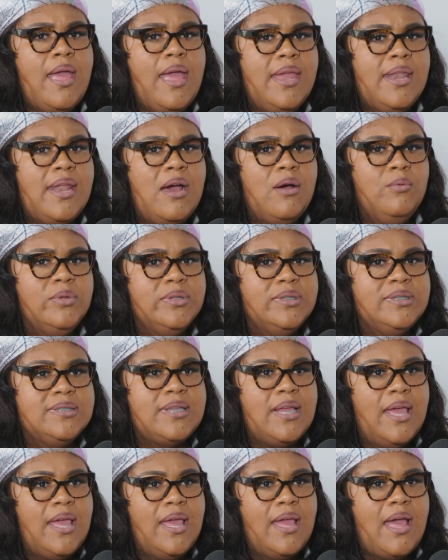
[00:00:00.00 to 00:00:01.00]
And I will
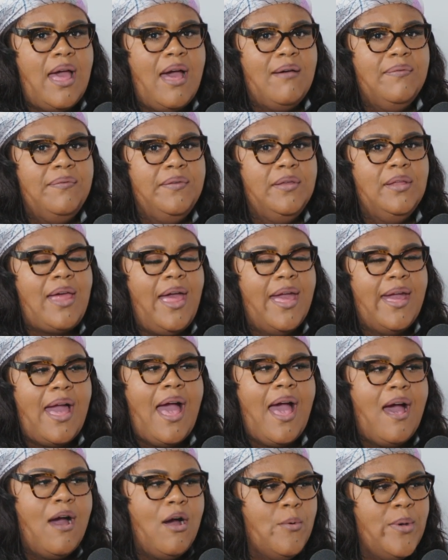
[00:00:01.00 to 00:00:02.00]
say, I feel like
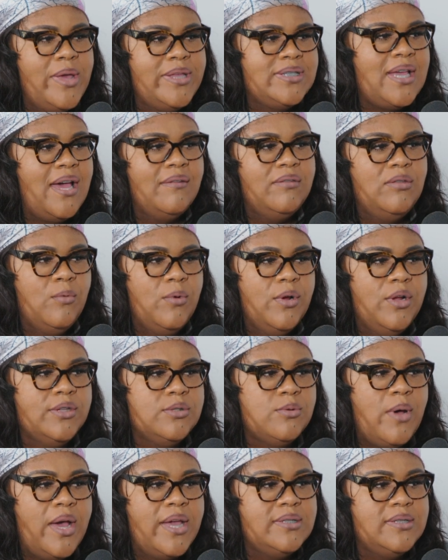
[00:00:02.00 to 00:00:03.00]
I always have to work
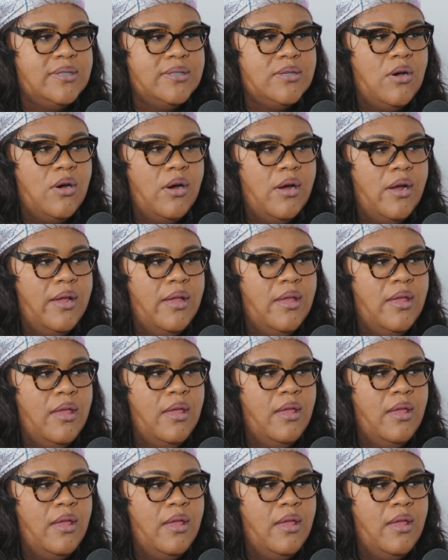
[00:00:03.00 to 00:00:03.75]
twice as hard,